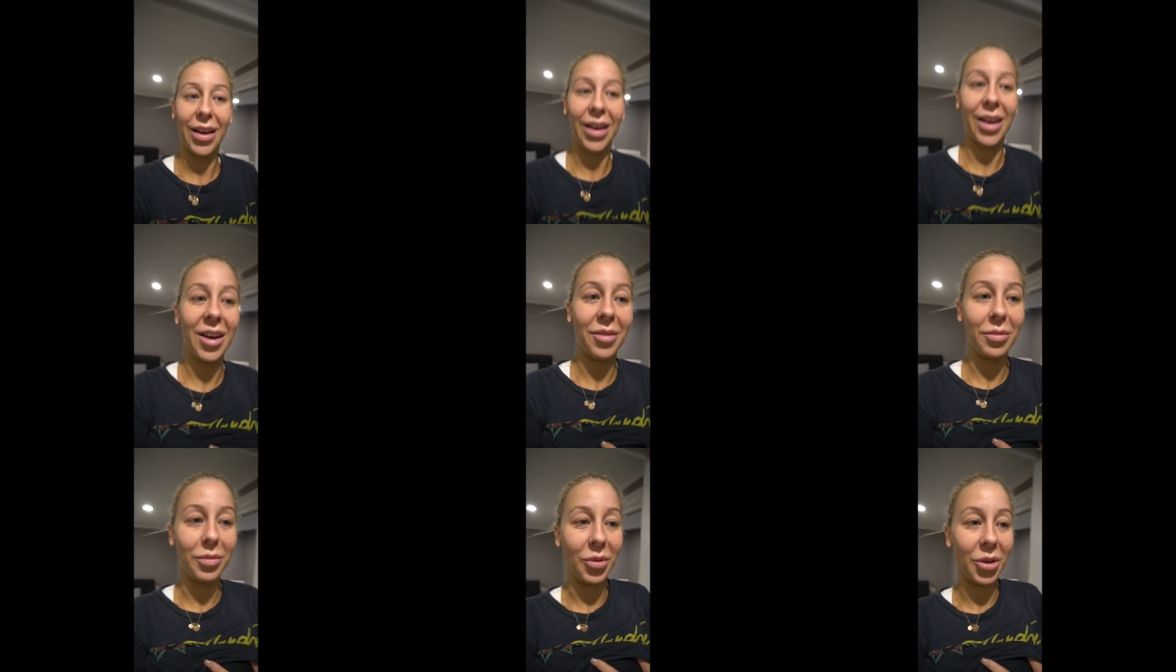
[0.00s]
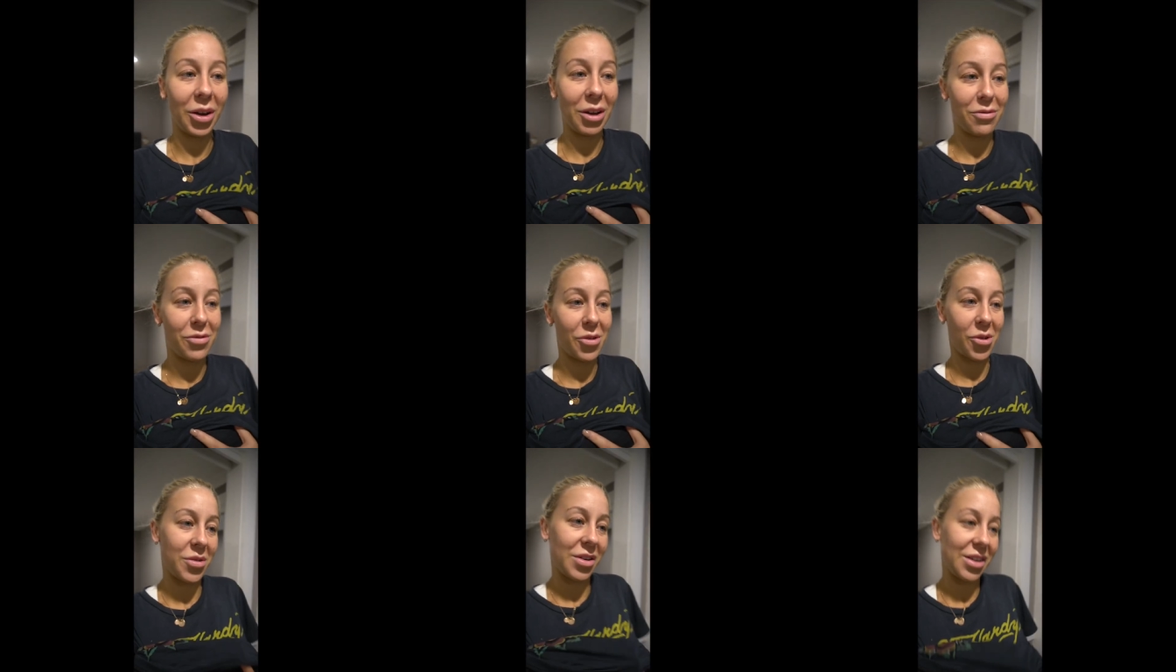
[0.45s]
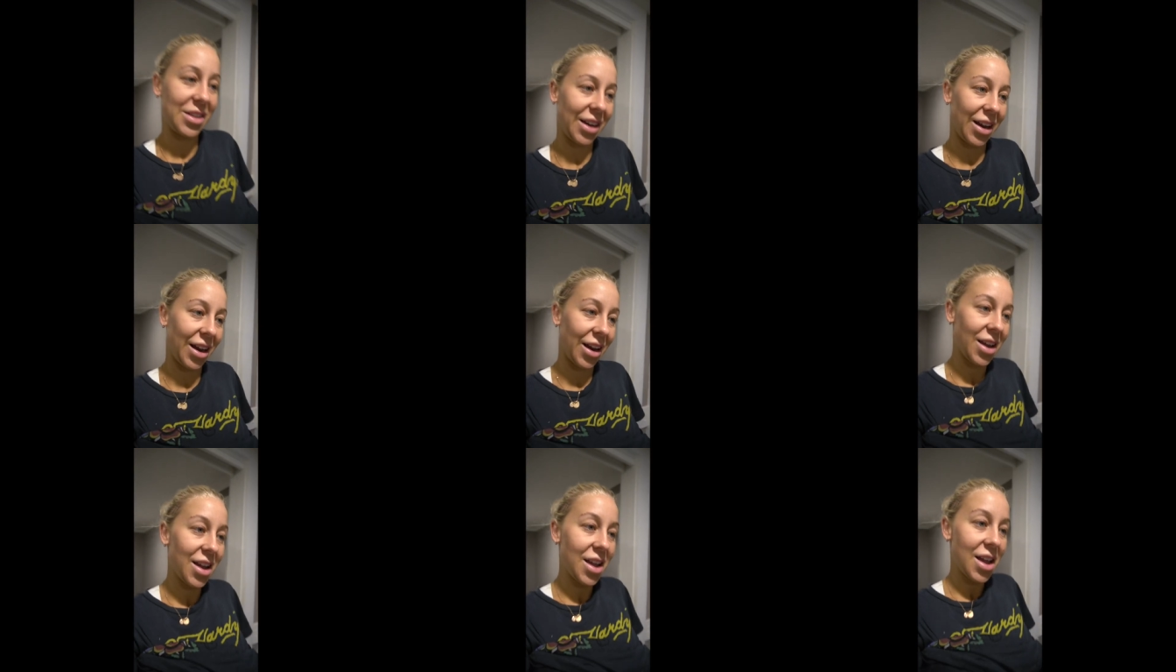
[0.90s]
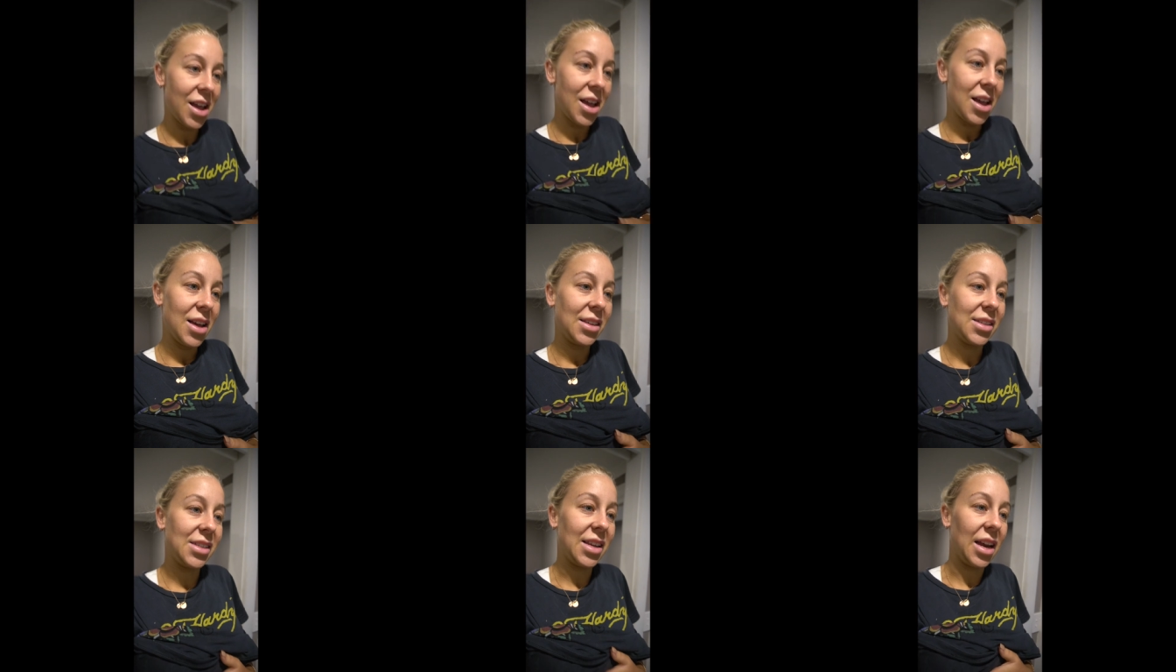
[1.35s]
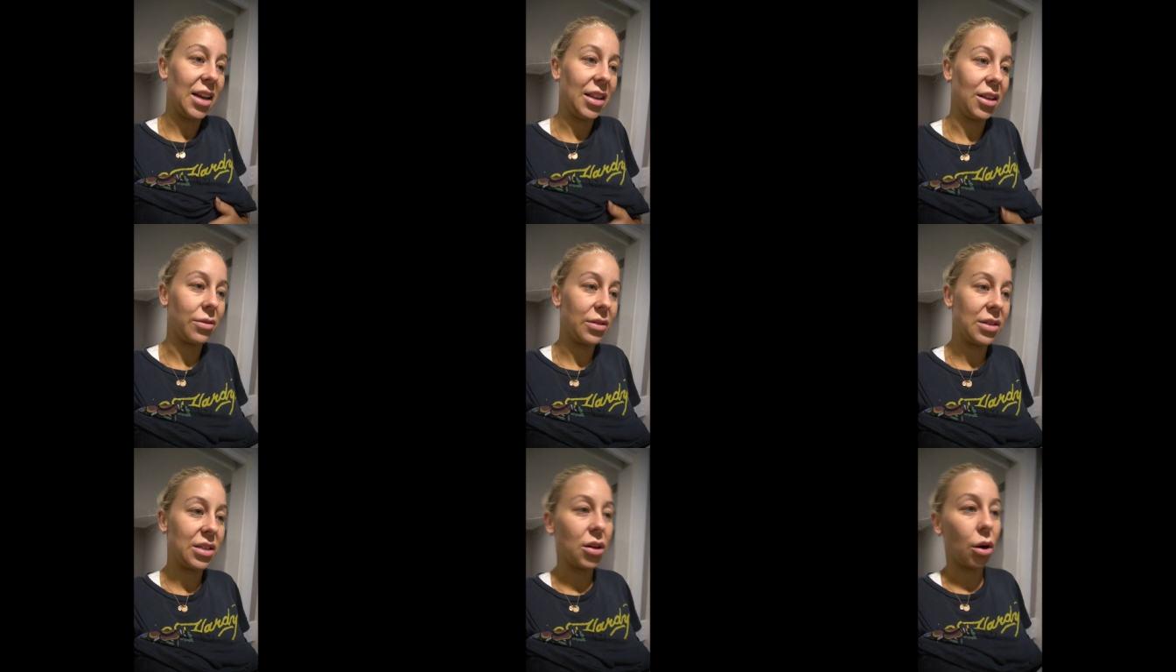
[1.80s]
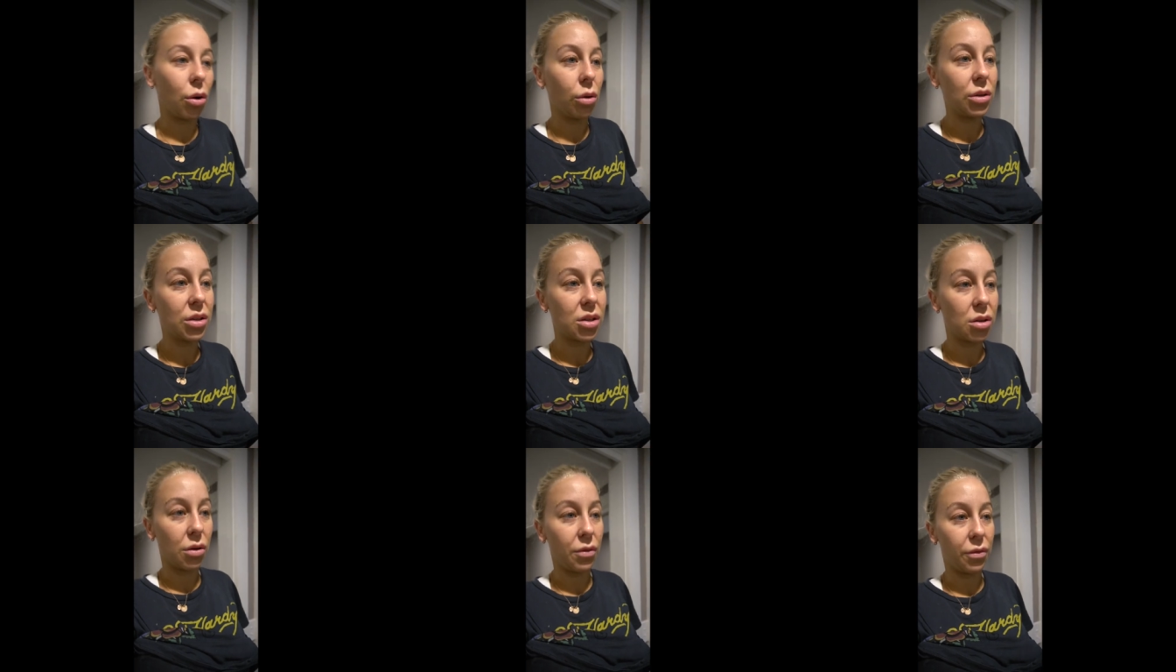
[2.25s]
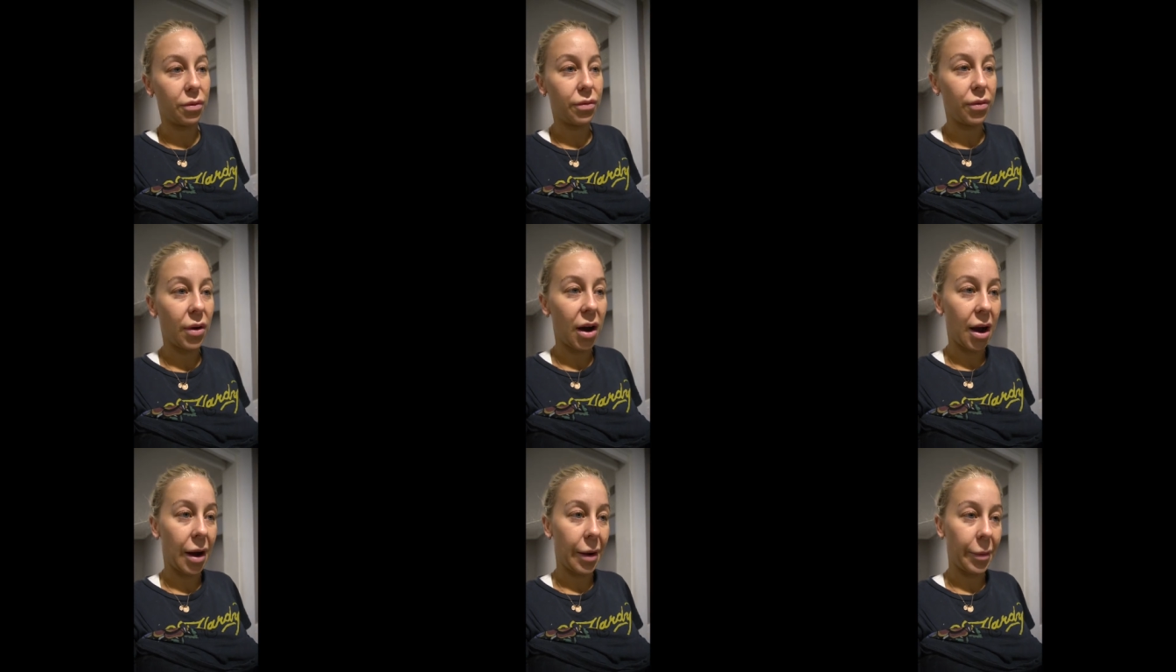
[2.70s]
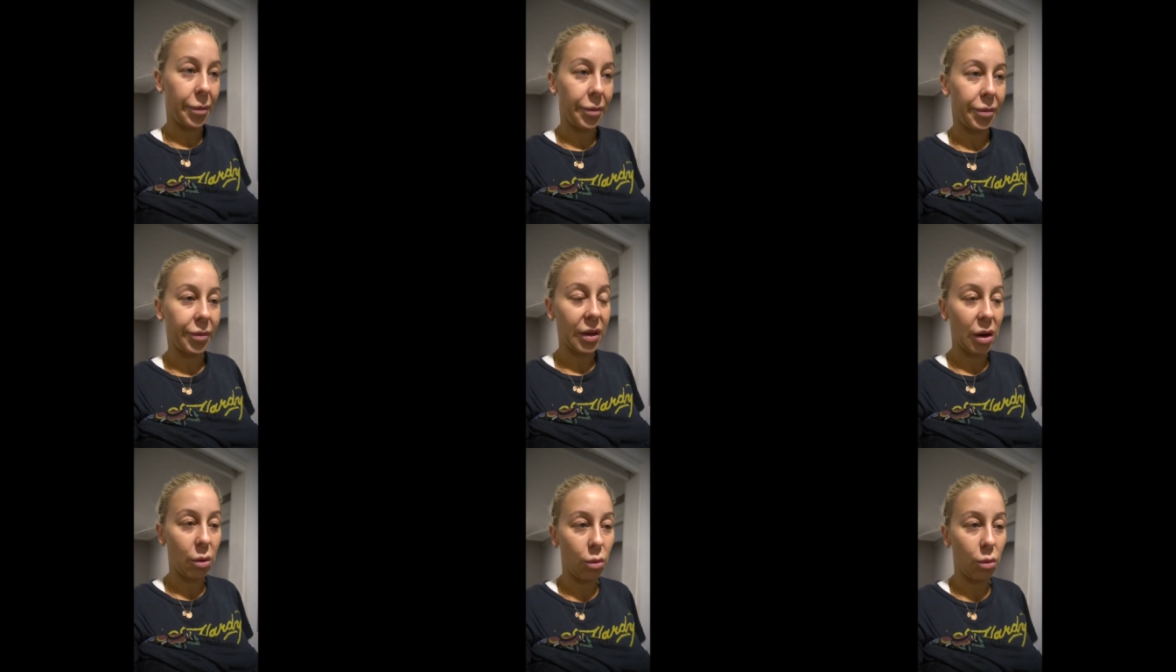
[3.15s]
I'm looking forward to seeing the results of um,